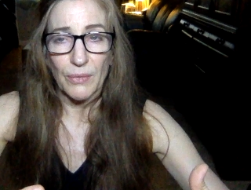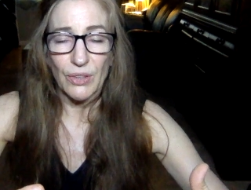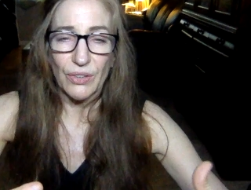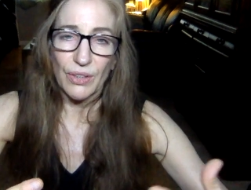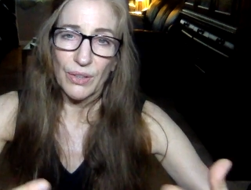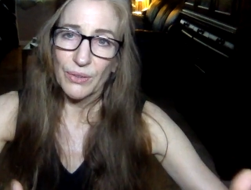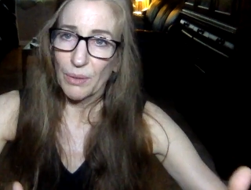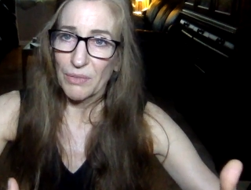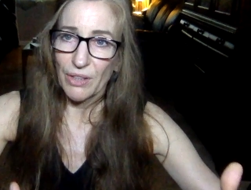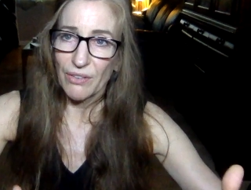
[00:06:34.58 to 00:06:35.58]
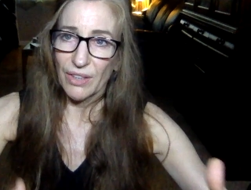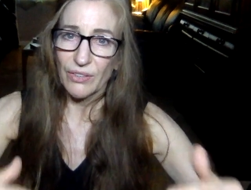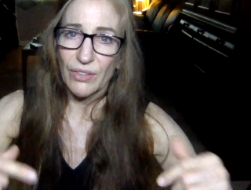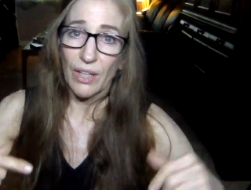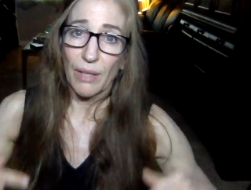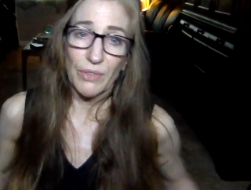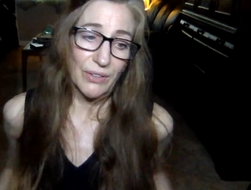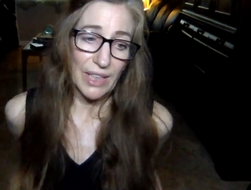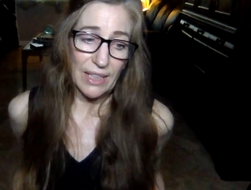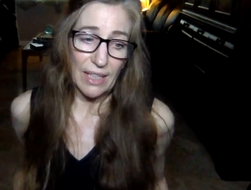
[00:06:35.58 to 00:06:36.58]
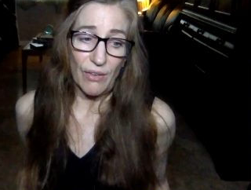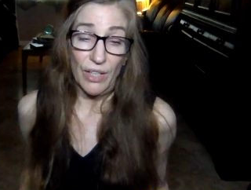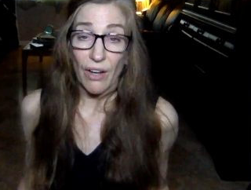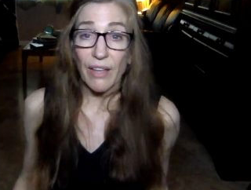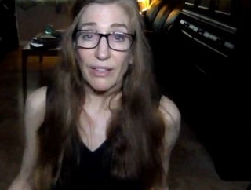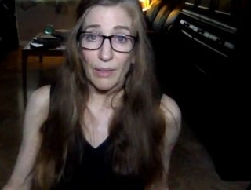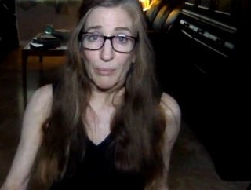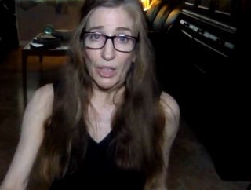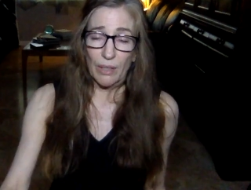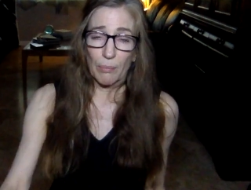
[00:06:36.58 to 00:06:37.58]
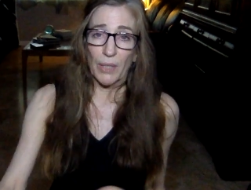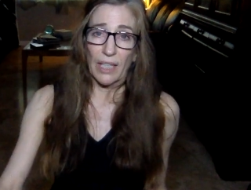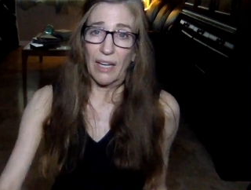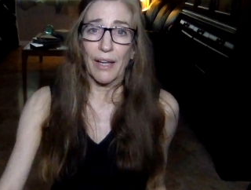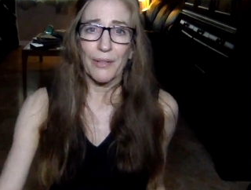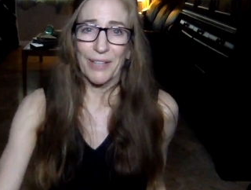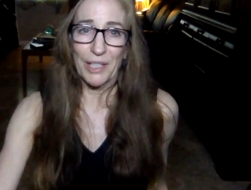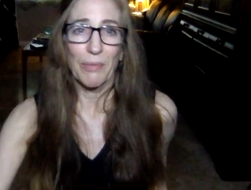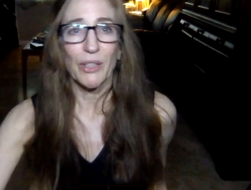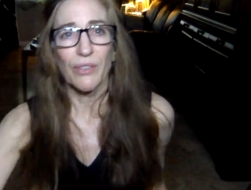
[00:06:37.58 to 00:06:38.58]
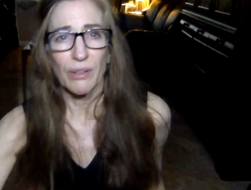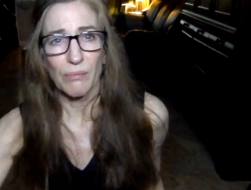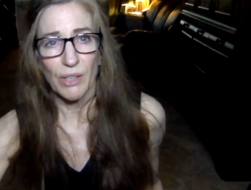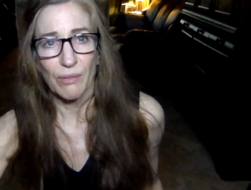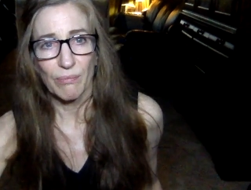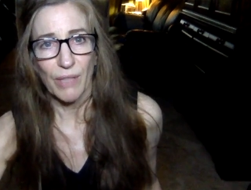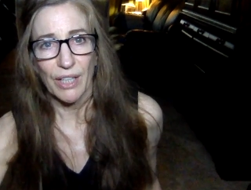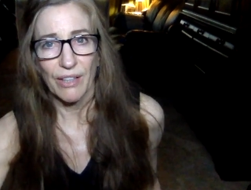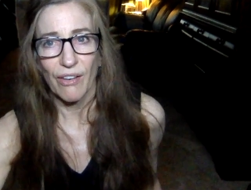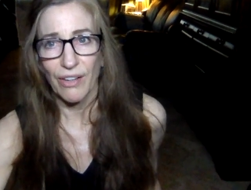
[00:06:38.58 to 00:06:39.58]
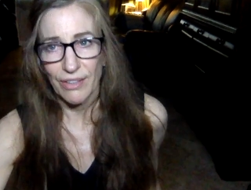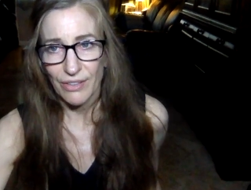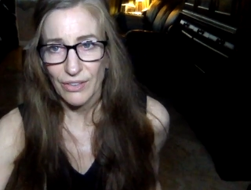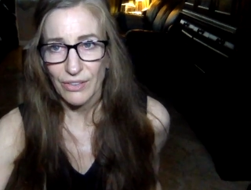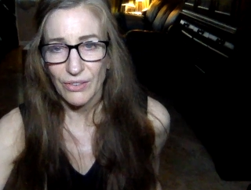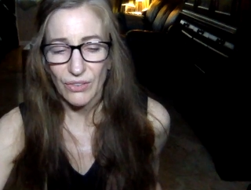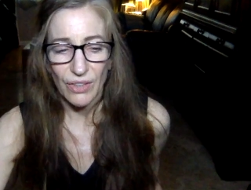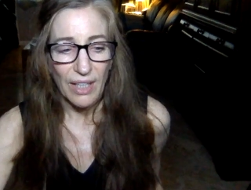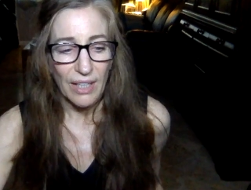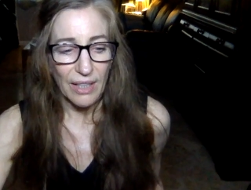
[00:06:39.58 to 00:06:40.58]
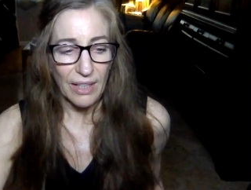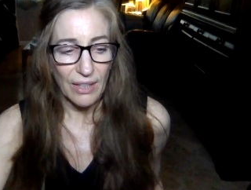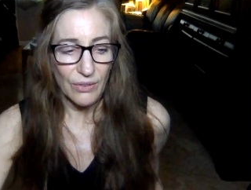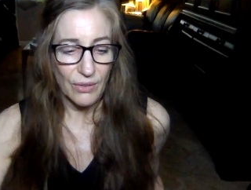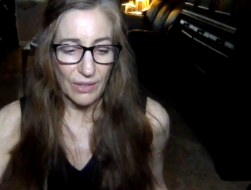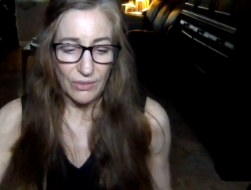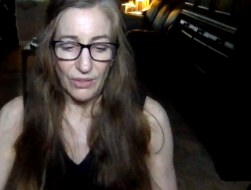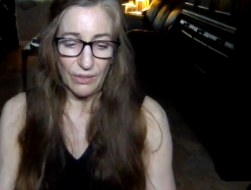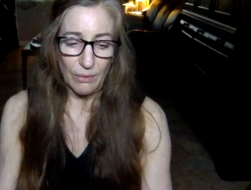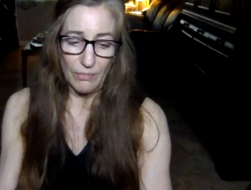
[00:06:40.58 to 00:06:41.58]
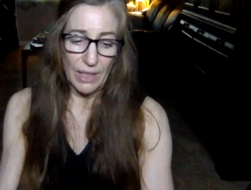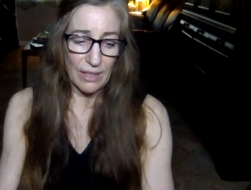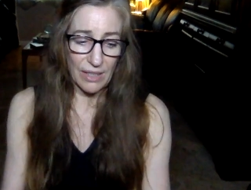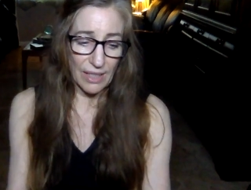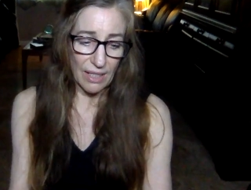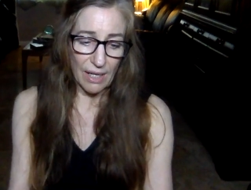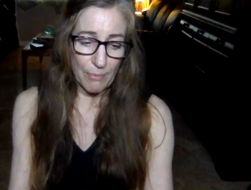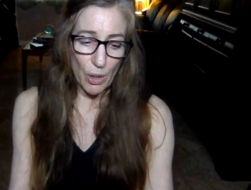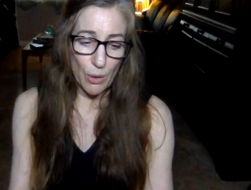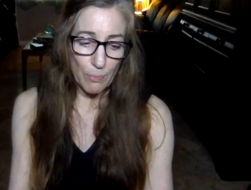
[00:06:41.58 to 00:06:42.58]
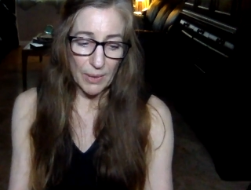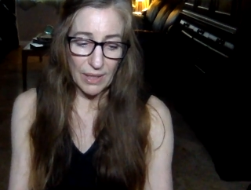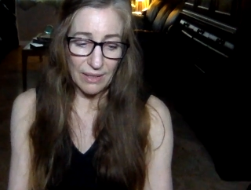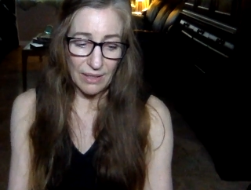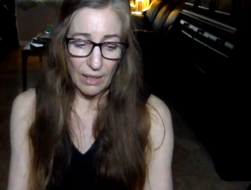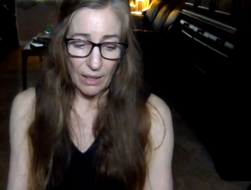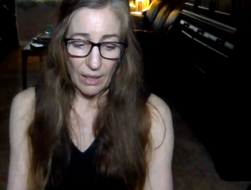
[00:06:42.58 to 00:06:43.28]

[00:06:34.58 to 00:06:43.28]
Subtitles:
so some of the things that I'm doing now are not in the book, but I write about them in my articles and you can see them there. And I'm hoping,